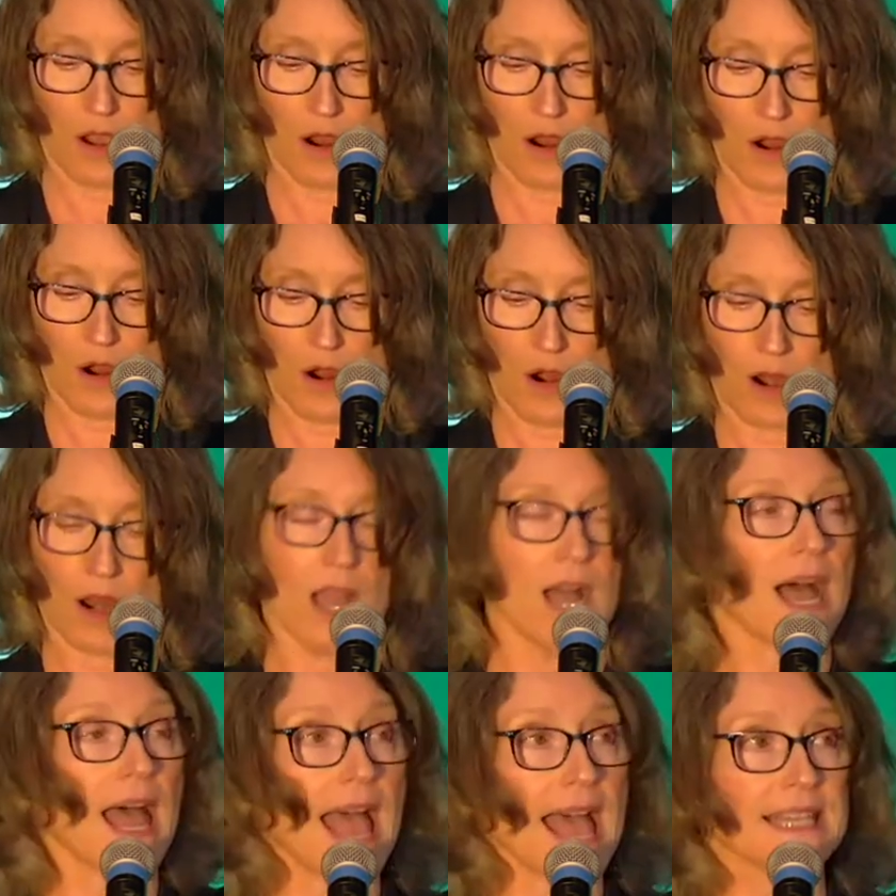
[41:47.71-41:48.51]
are
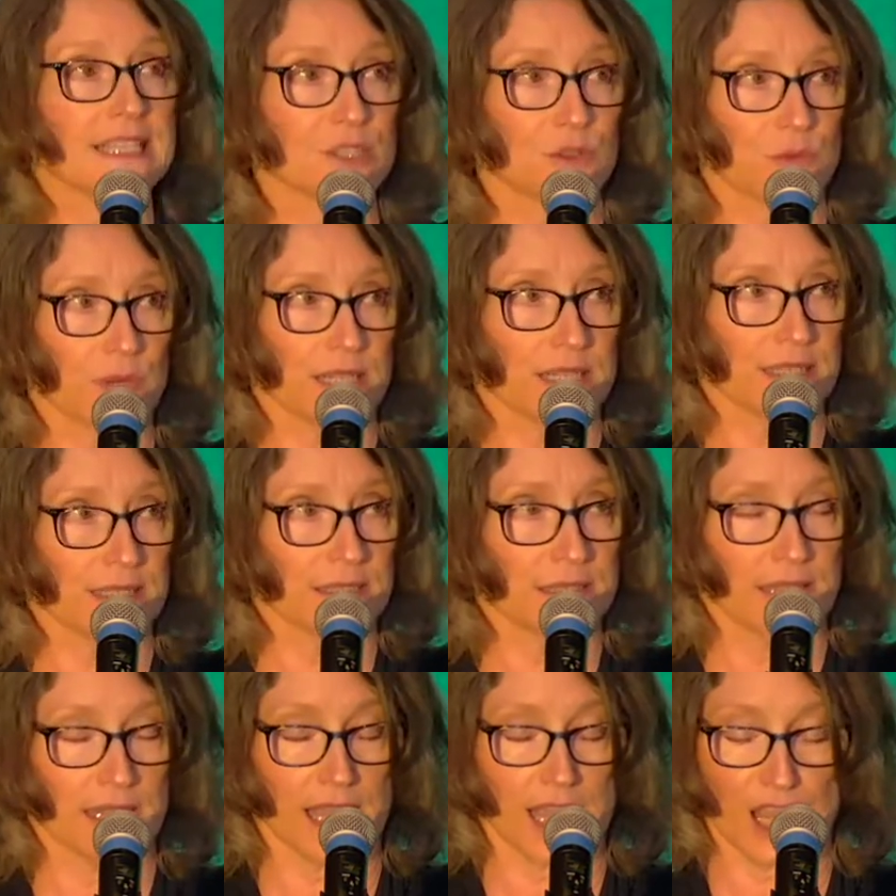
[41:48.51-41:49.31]
Ahasuerus,
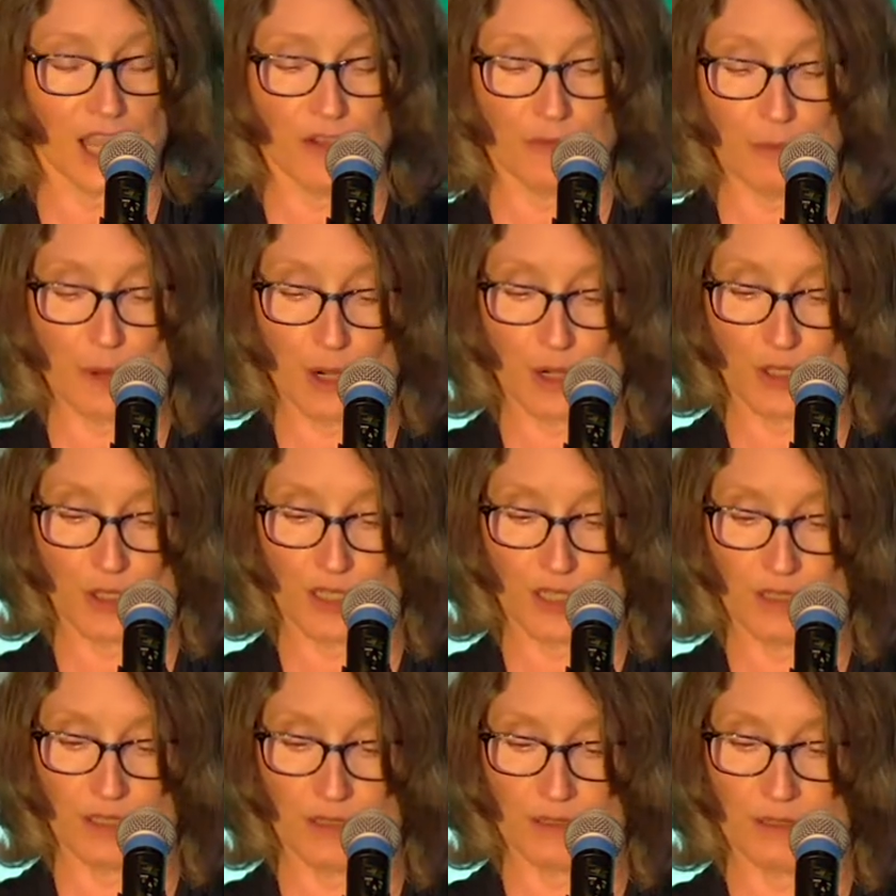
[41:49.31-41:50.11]
the king of
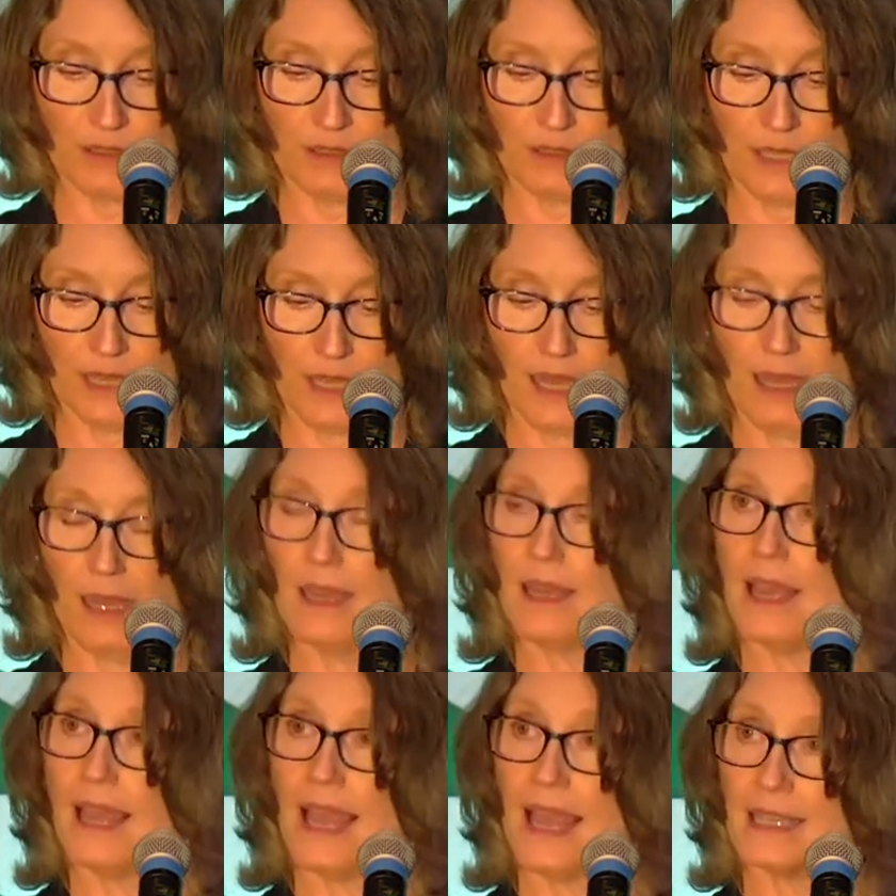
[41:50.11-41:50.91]
Persia,
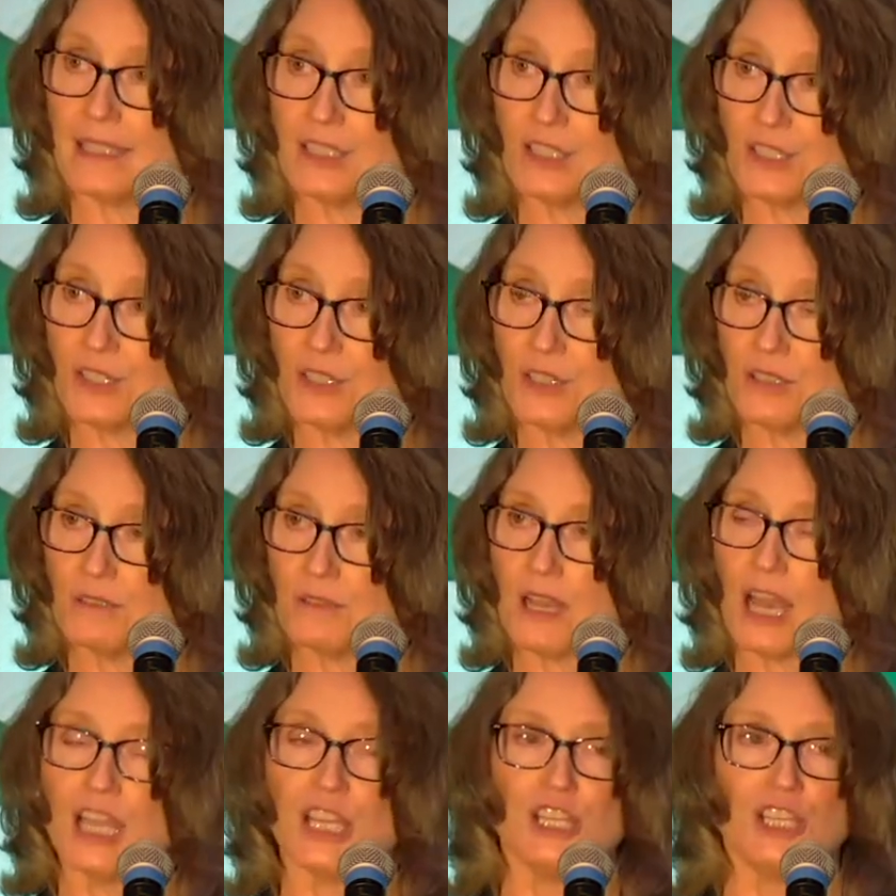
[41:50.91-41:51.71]
Esther,
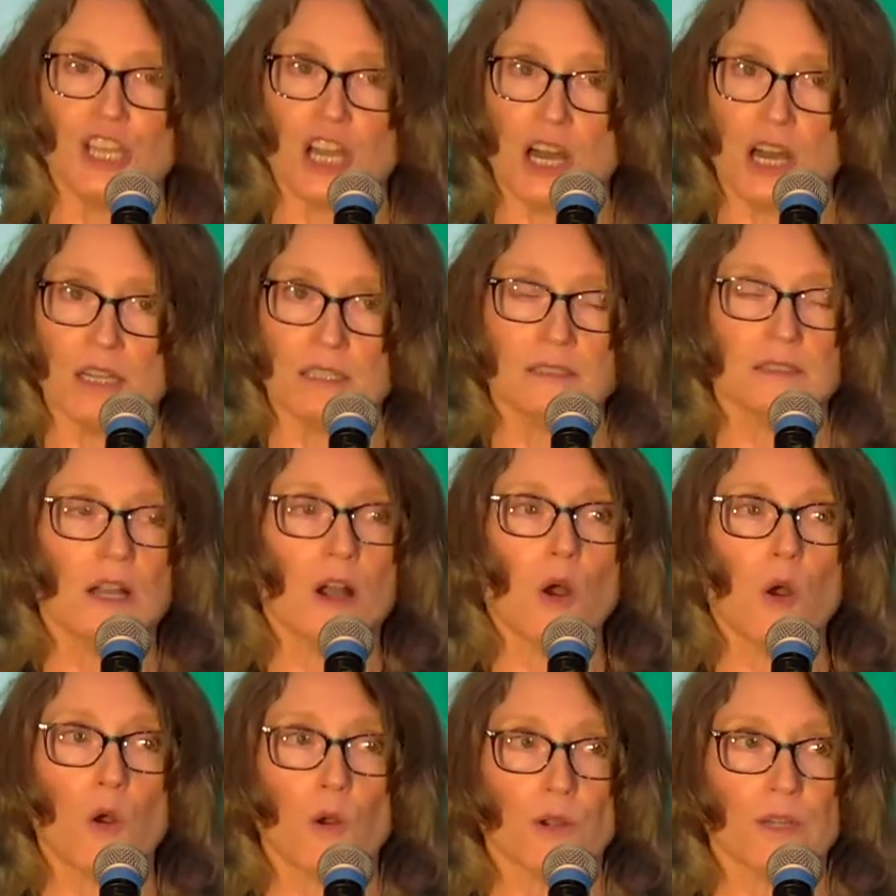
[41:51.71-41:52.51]
a young,
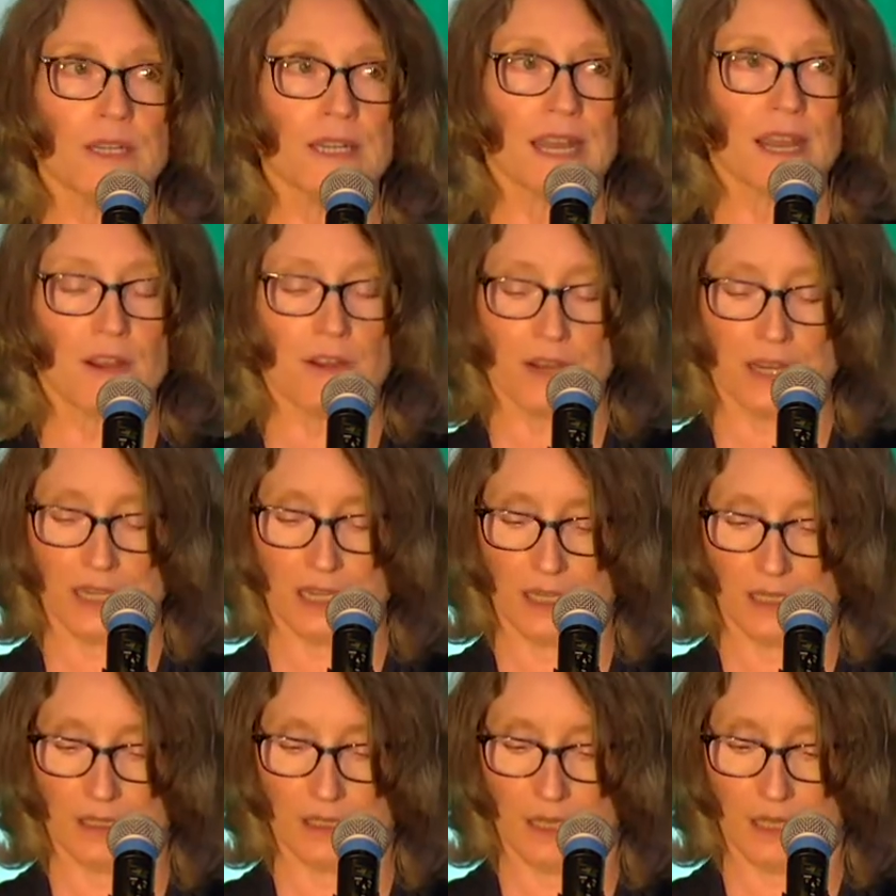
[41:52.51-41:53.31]
ordinary
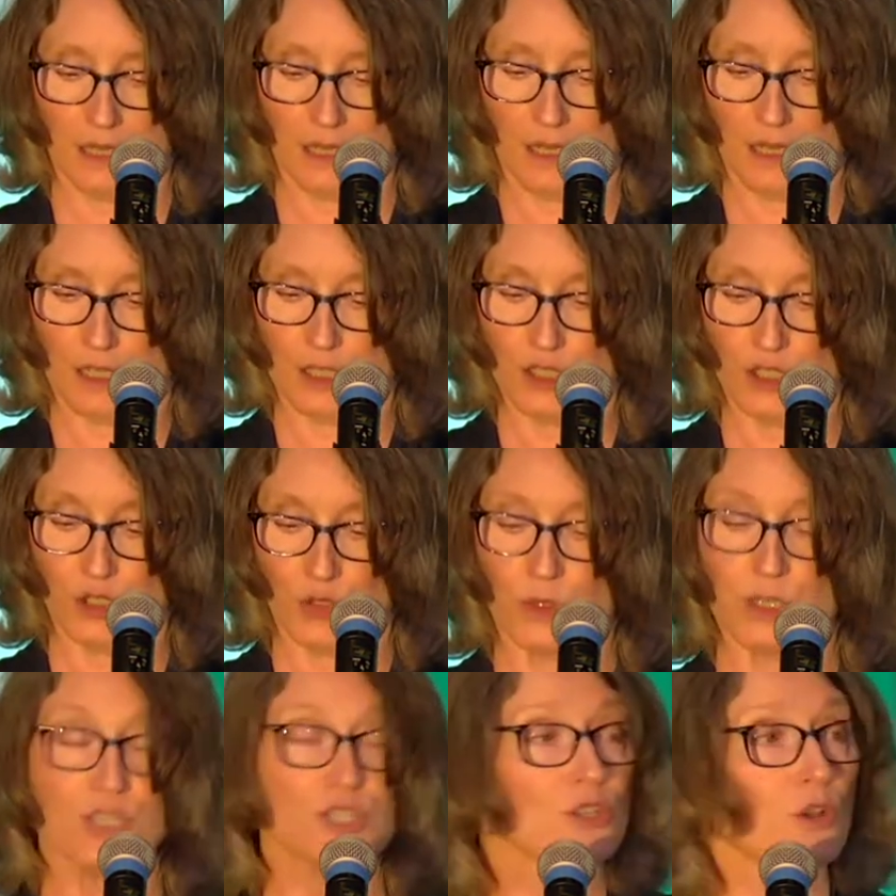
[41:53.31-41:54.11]

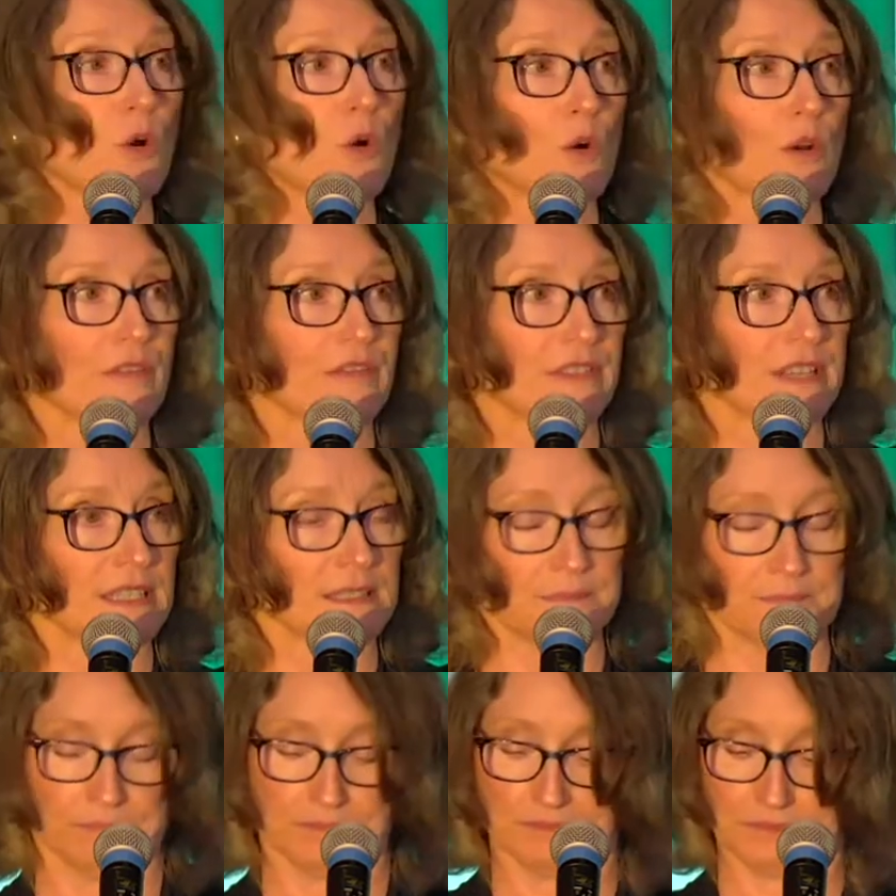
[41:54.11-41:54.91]
Jewish
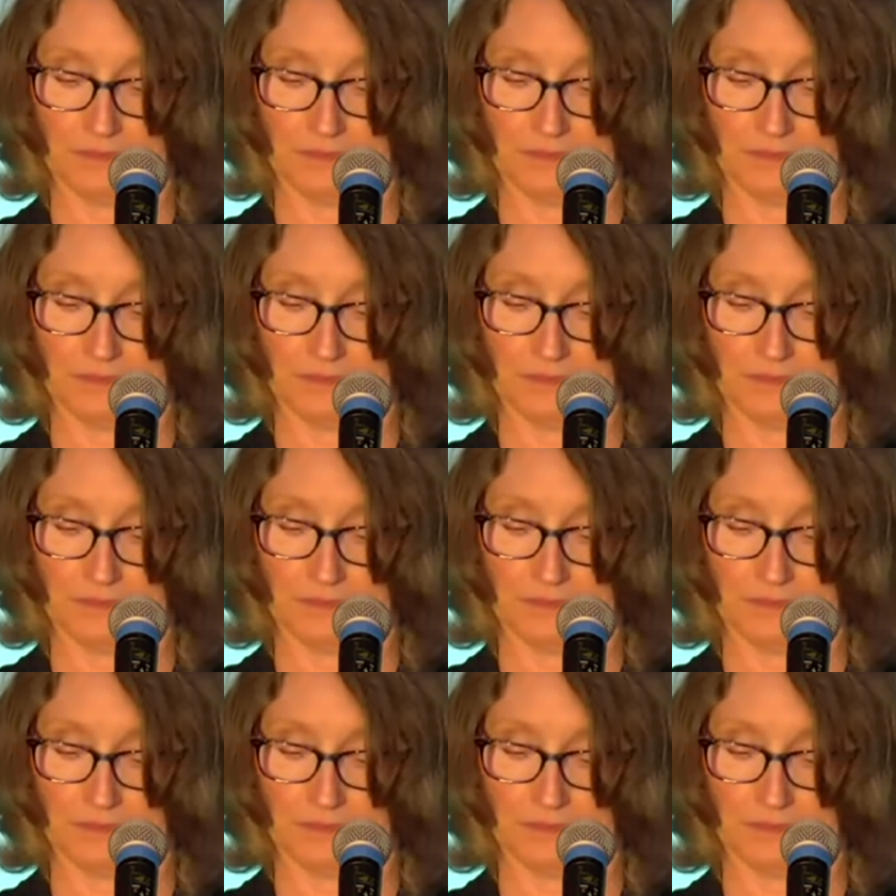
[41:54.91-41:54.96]
orphan,